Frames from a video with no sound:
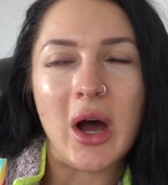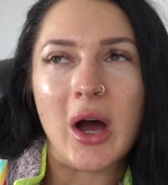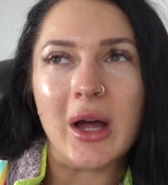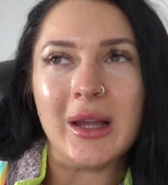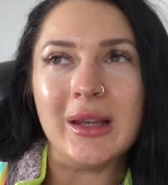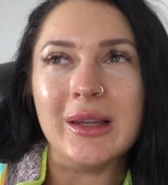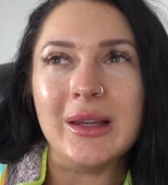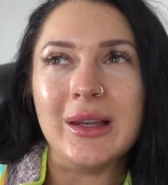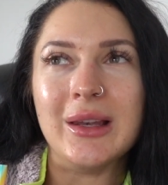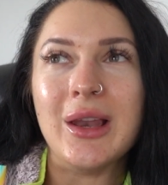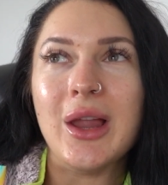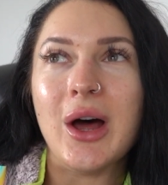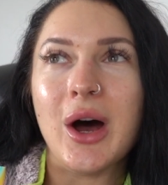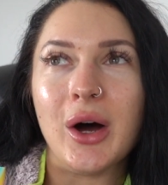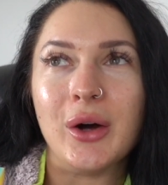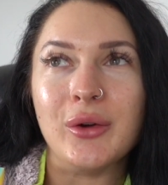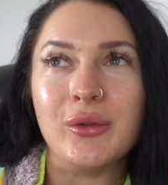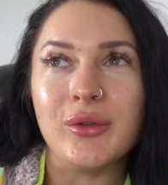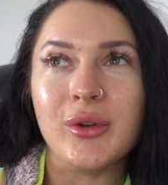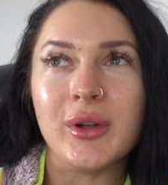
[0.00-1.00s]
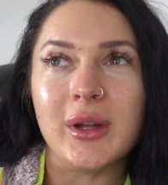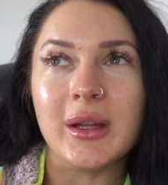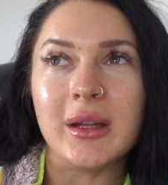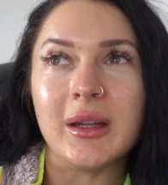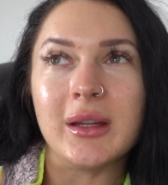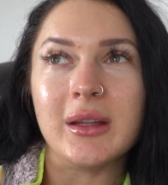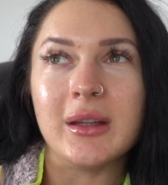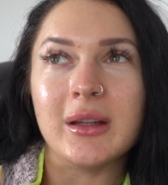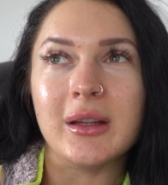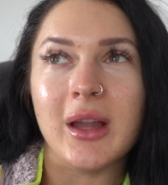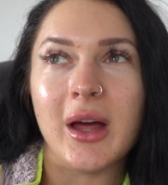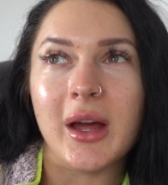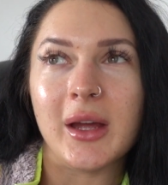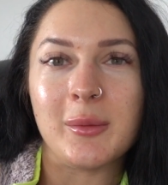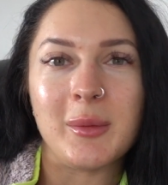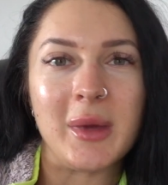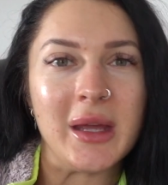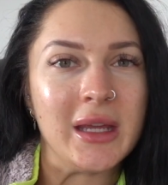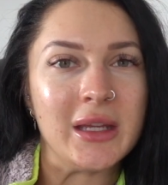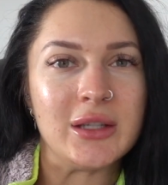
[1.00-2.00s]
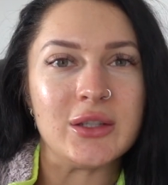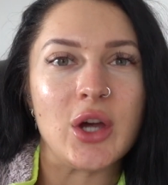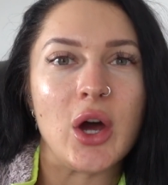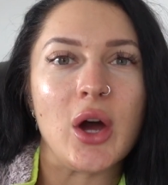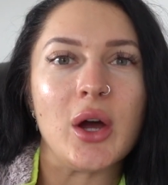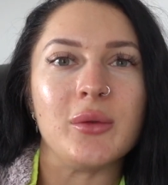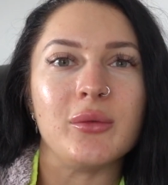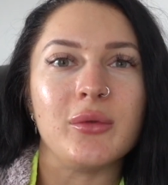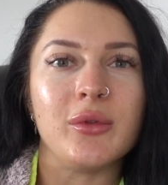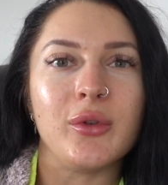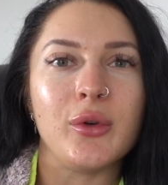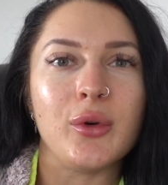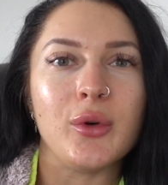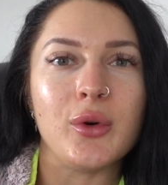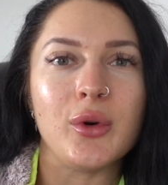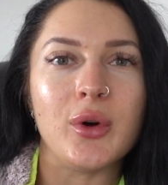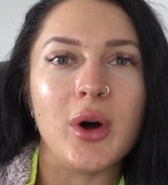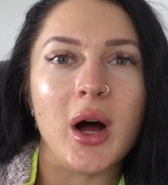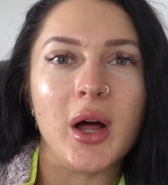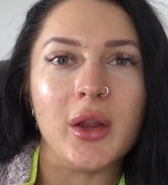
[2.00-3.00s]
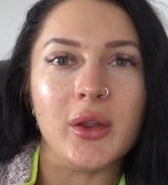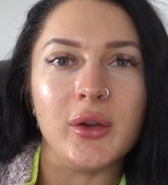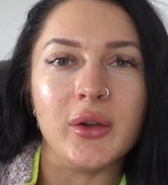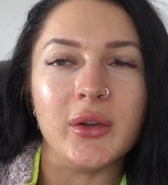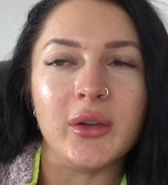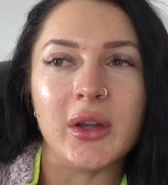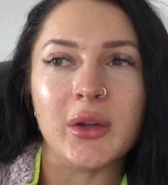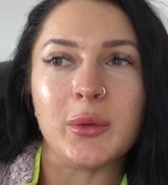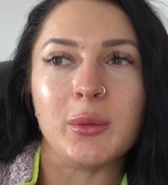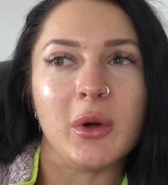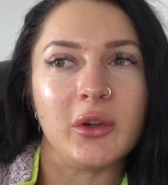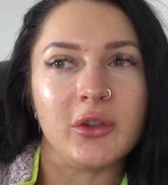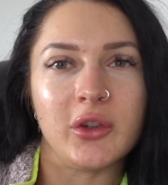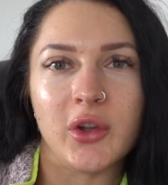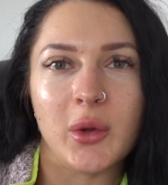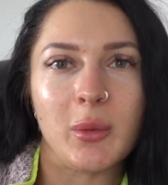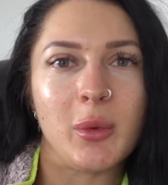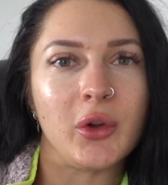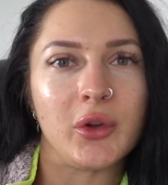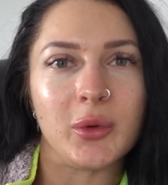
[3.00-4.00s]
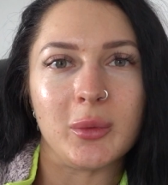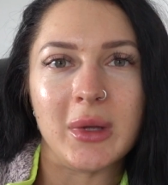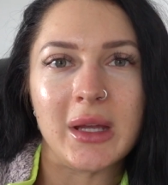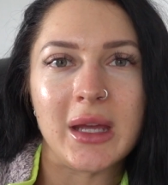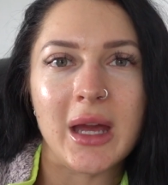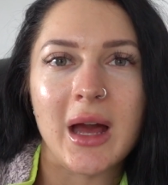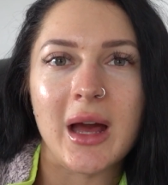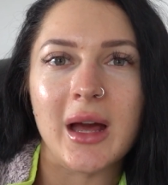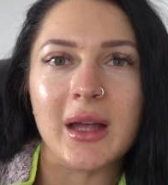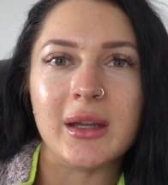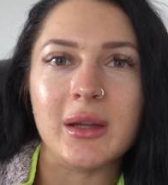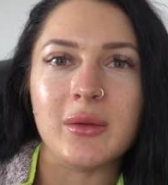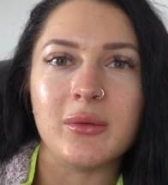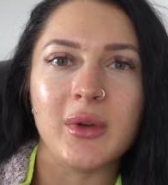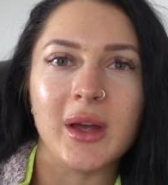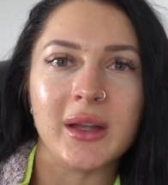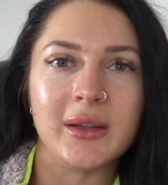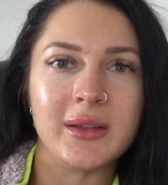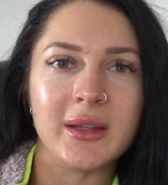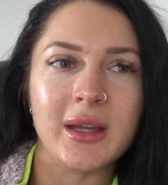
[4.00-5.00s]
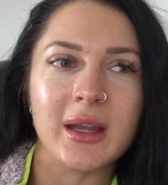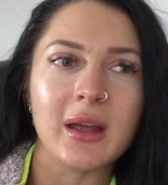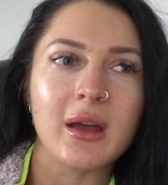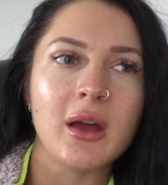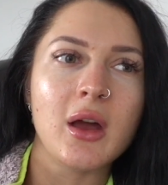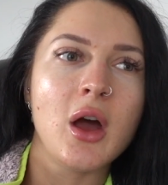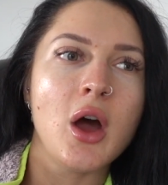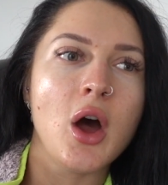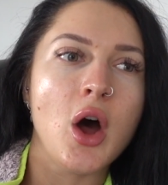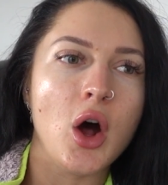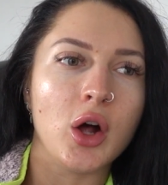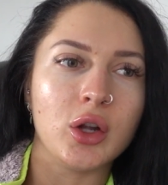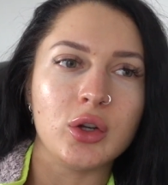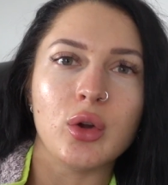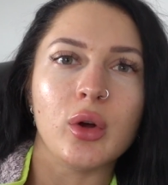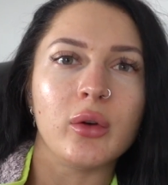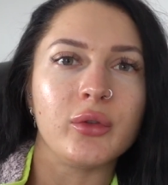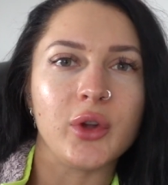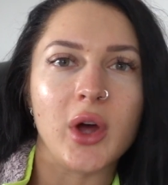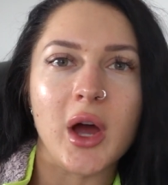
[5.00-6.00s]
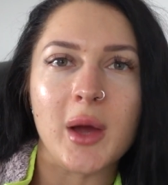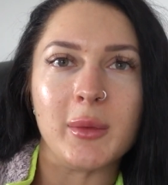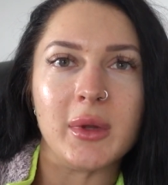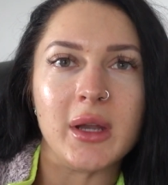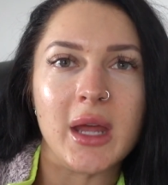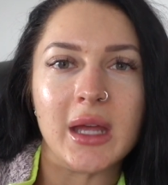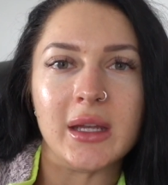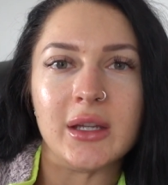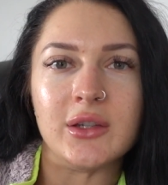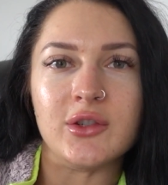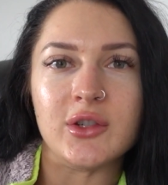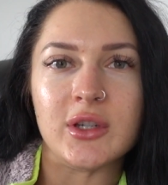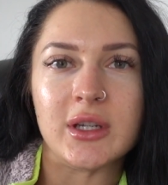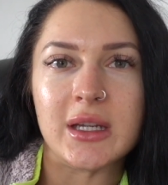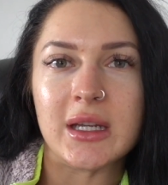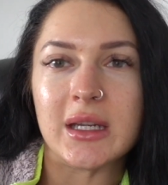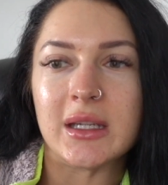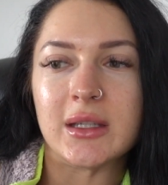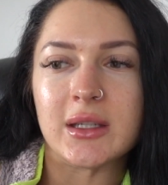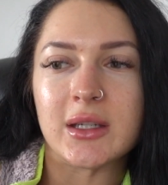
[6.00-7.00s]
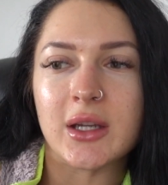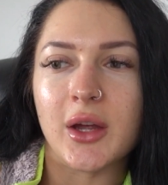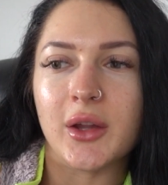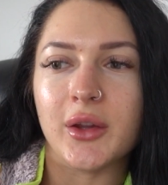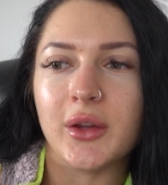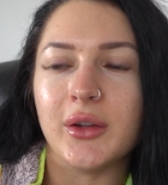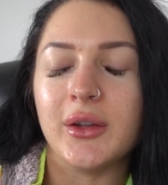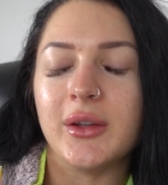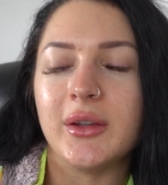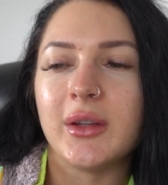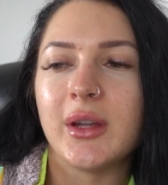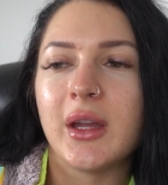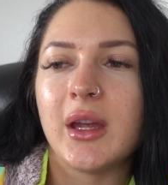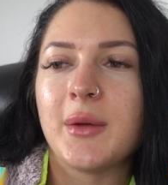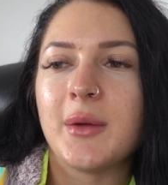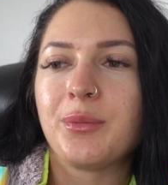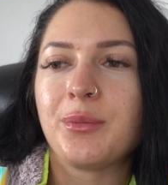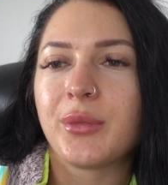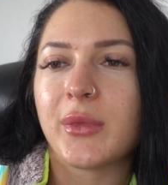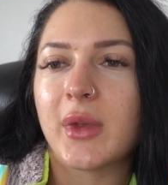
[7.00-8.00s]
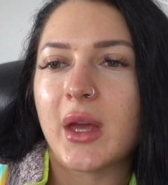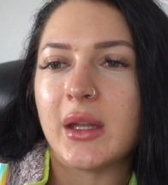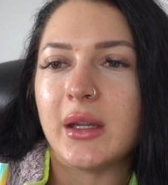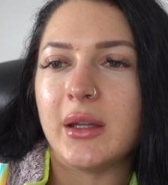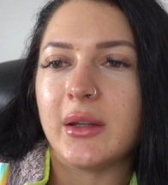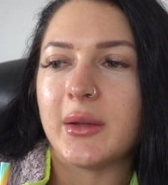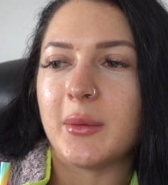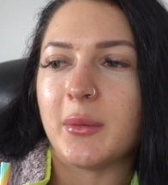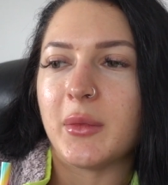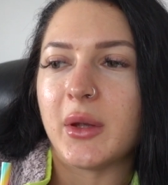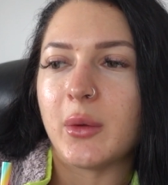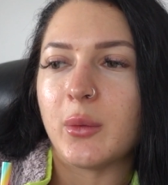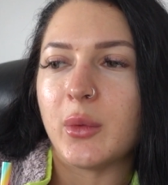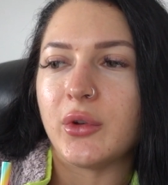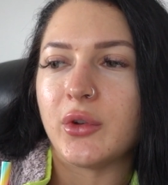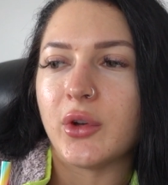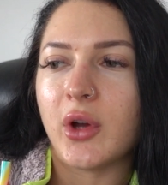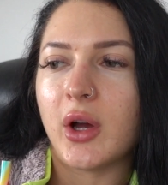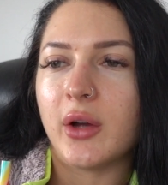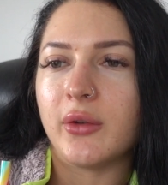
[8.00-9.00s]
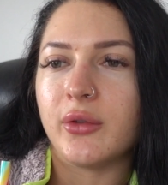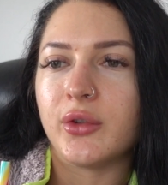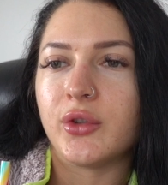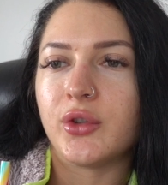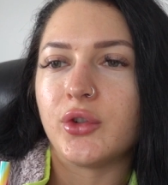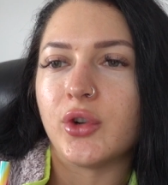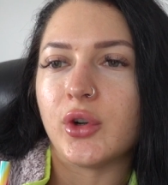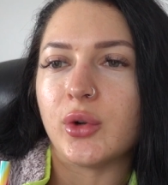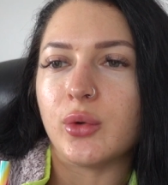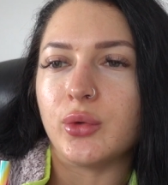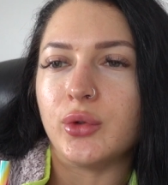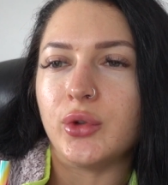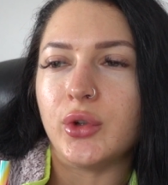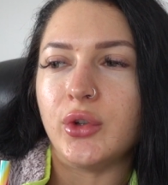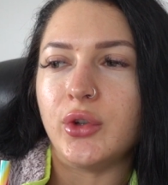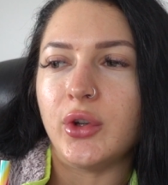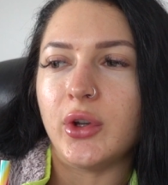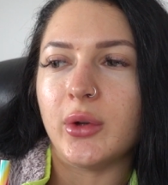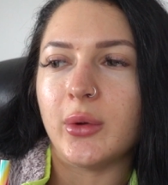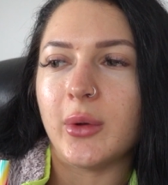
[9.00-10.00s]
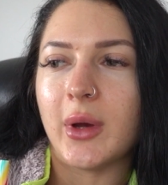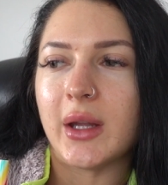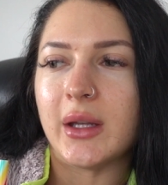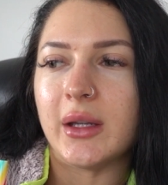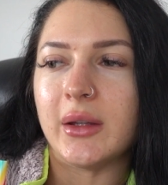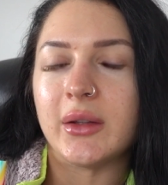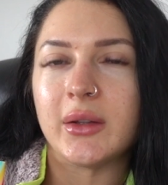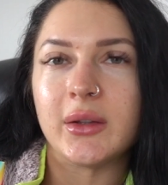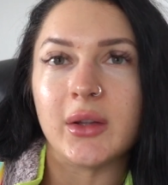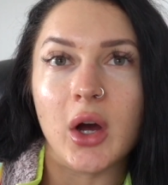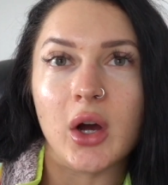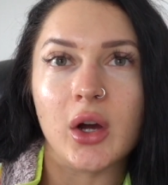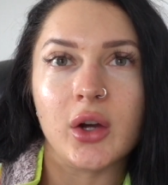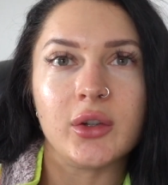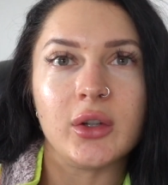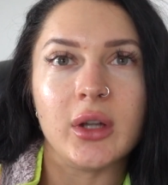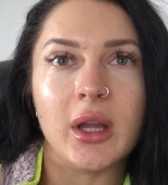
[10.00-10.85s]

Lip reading: I love like making time for others as much as I possibly can, investing a lot of time and energy into others, and it's something which I've struggled to do and it sucks.